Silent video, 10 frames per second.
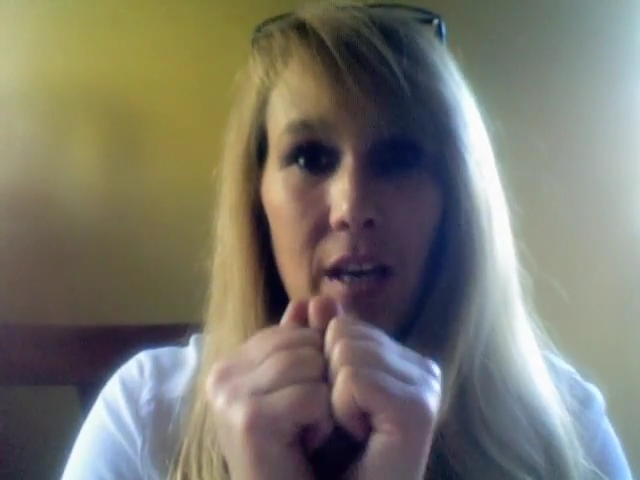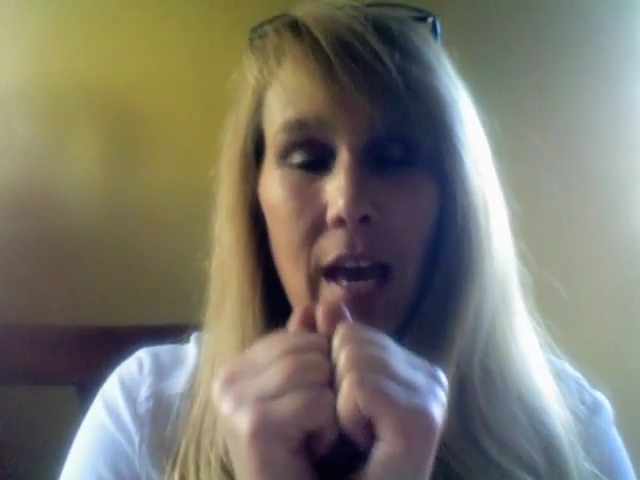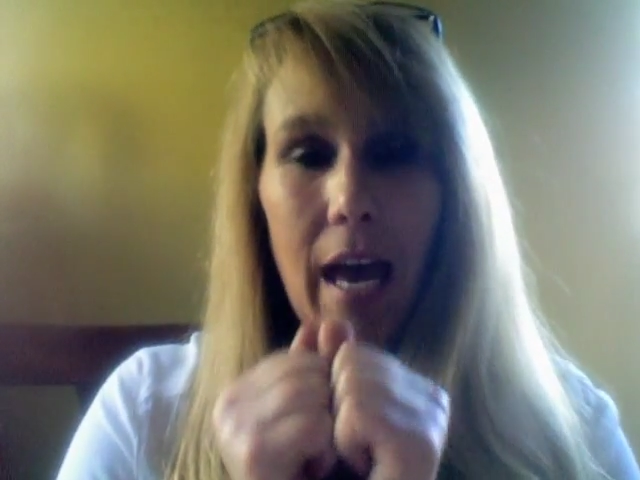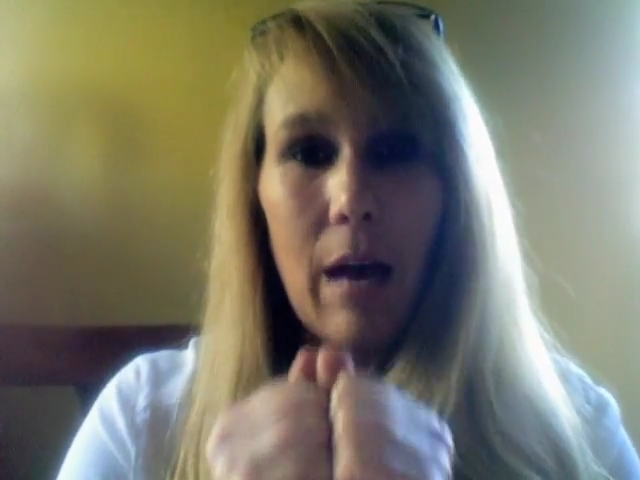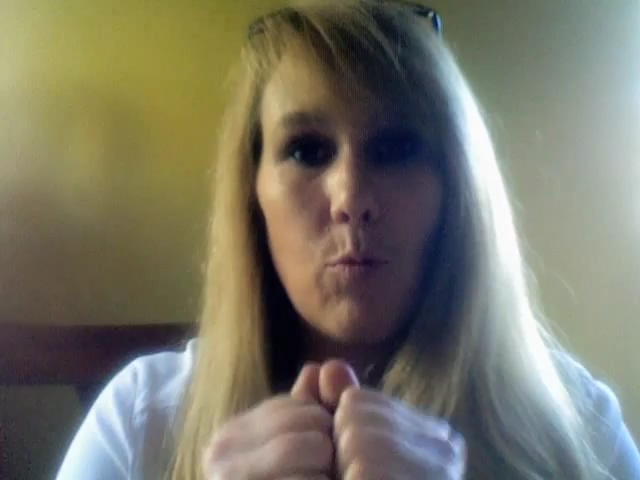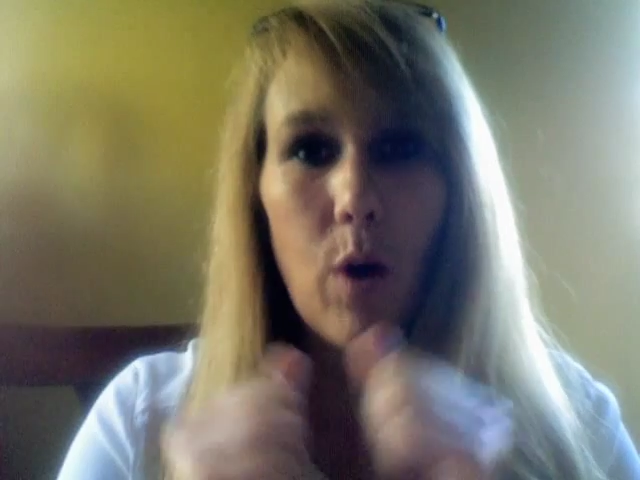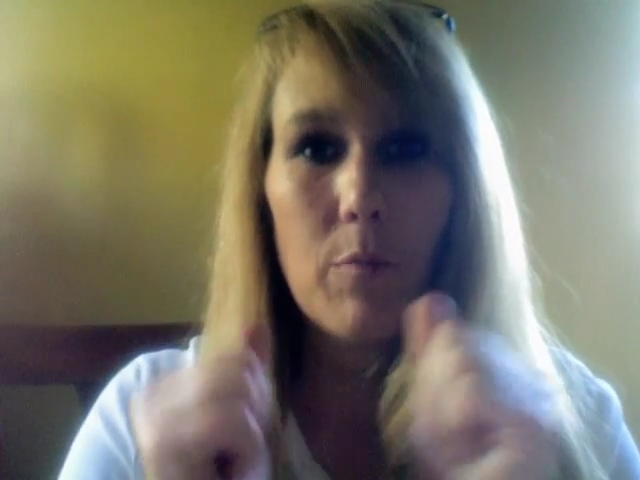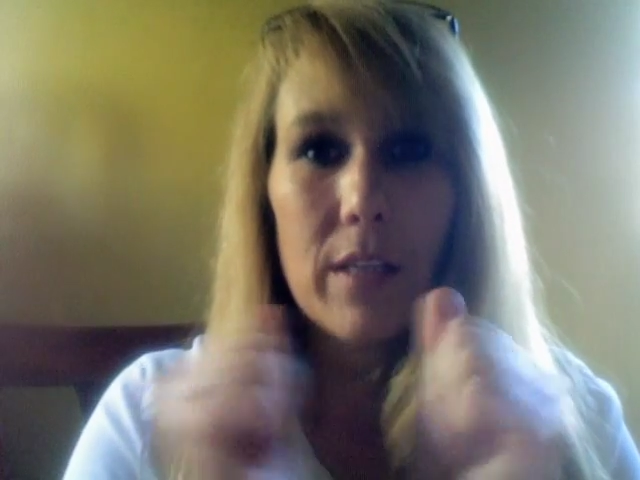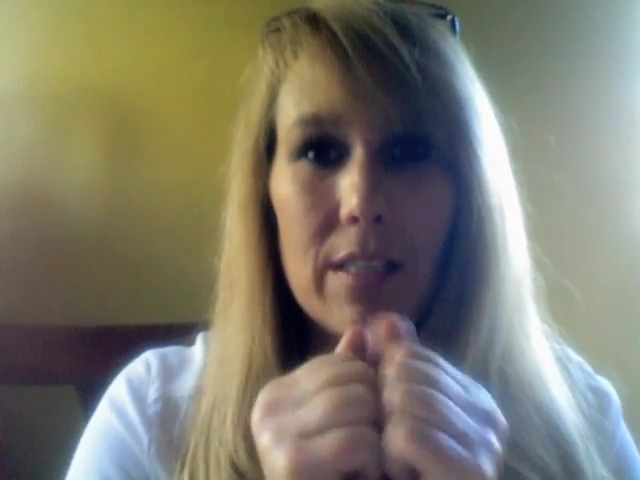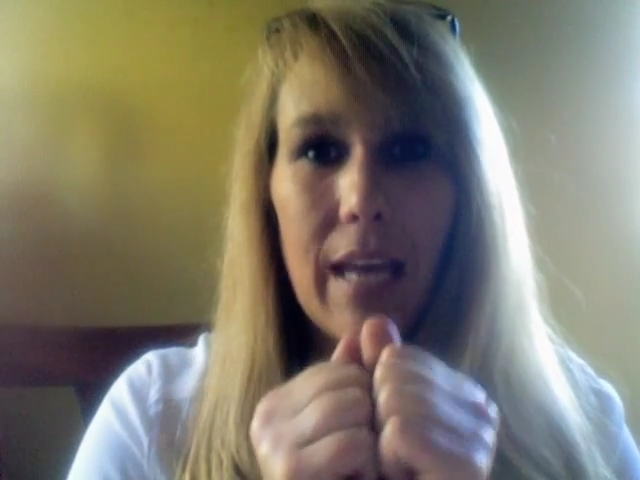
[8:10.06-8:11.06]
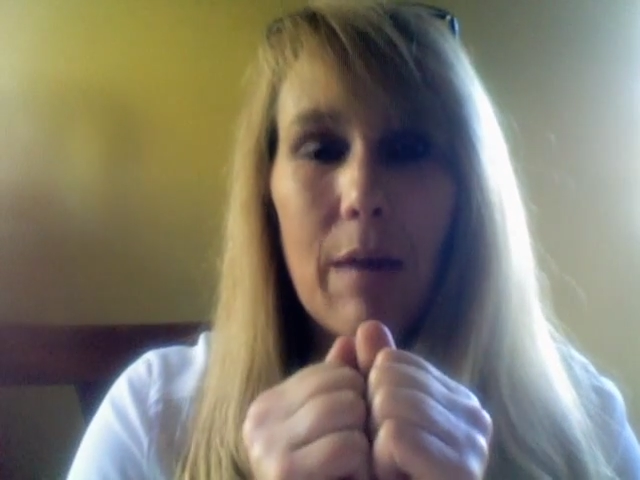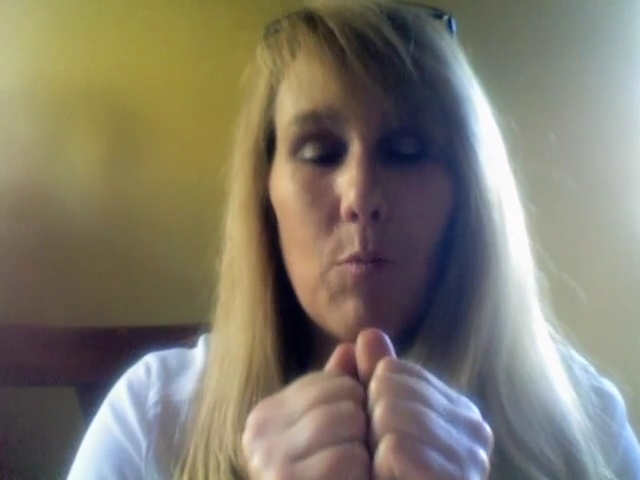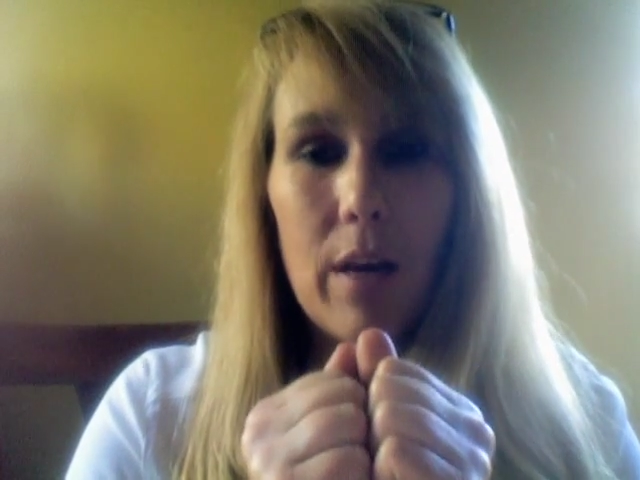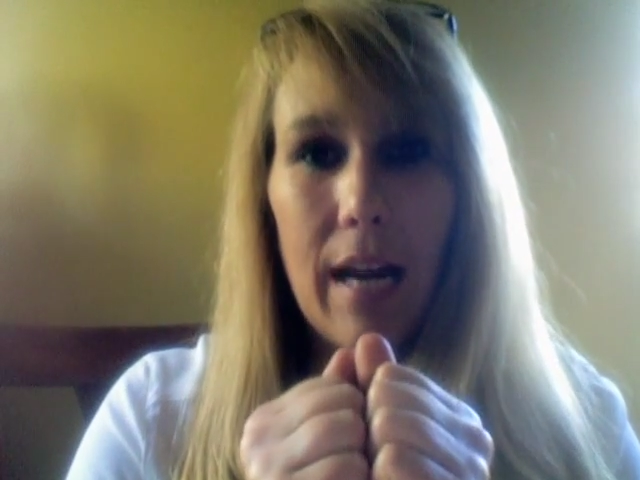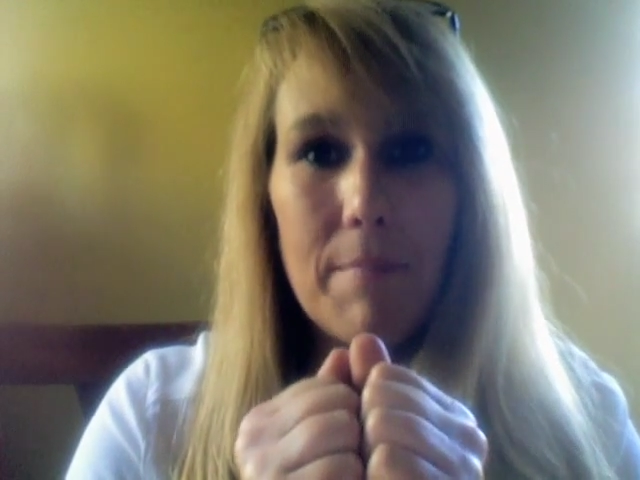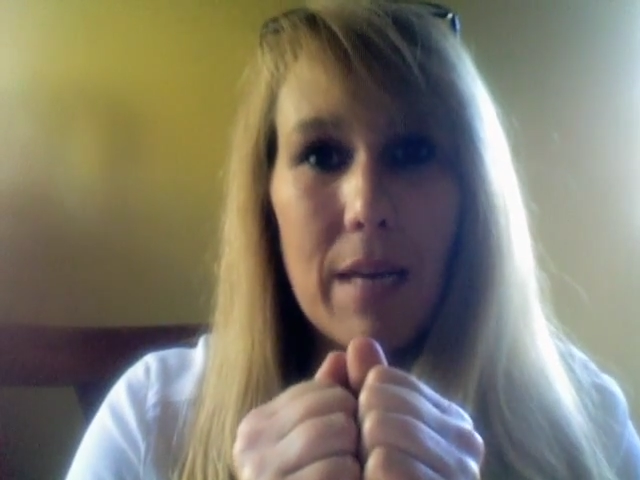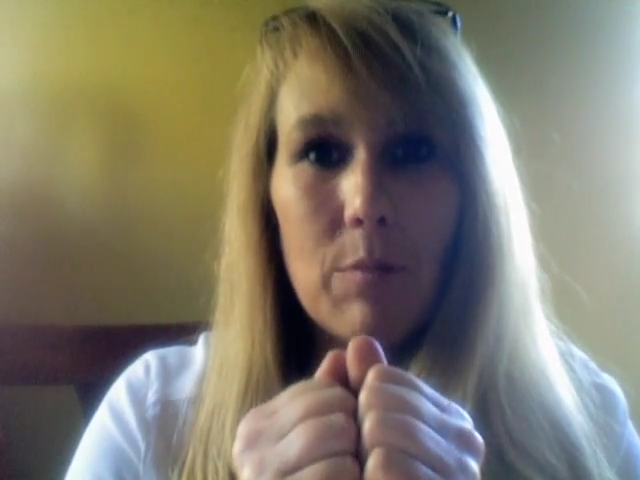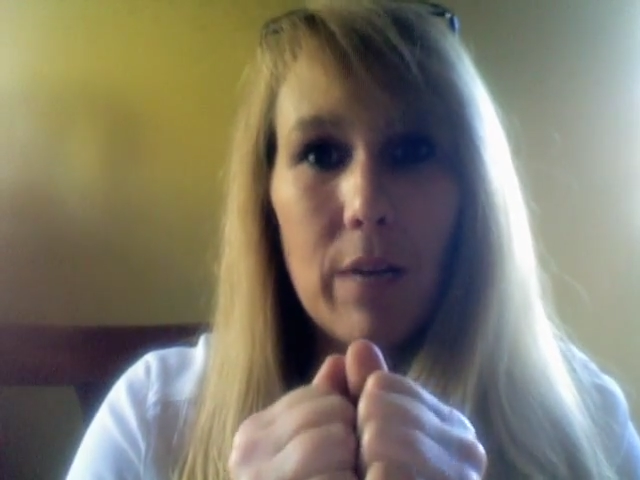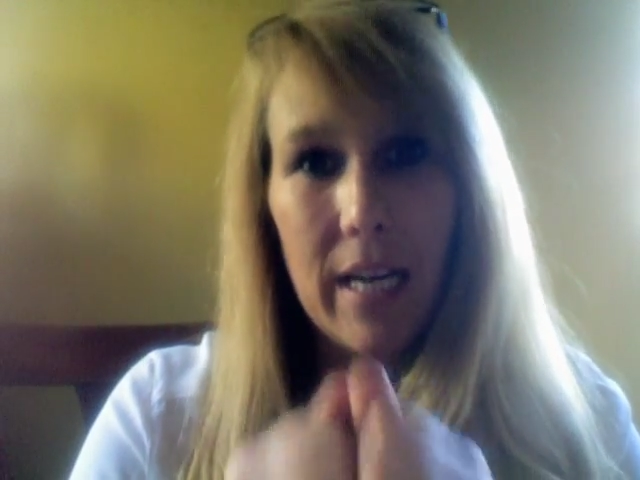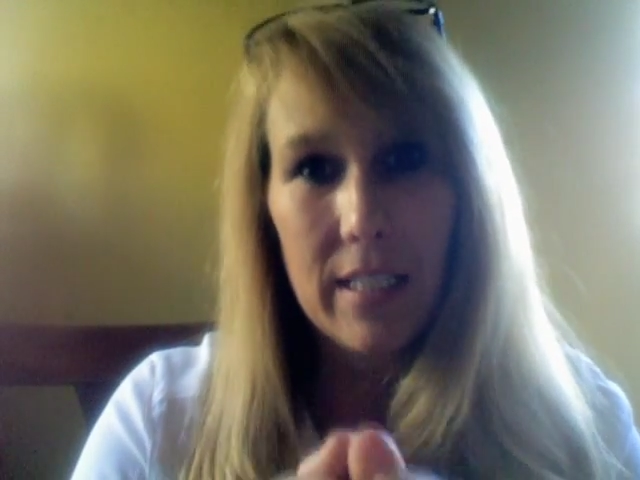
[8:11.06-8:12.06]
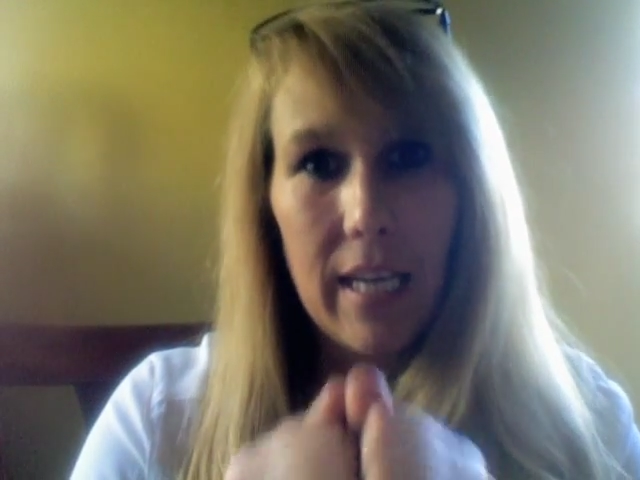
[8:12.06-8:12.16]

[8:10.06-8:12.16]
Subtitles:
And what I mean when I